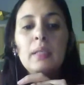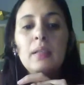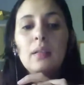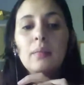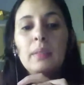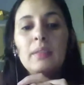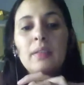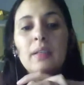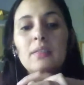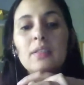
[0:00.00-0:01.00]
build
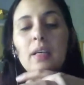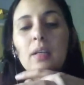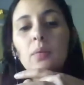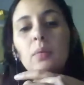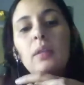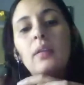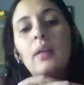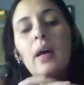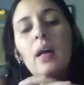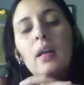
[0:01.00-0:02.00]
business ties with
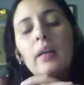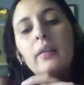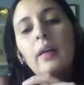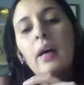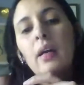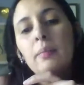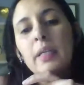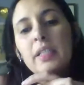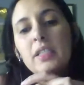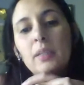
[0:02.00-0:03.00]
airline and
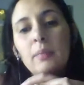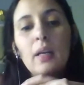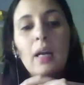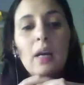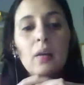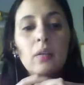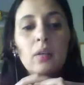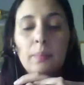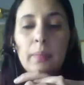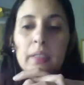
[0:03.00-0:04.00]
maritime cargo
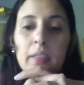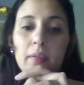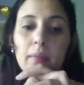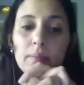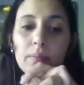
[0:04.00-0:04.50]
companies.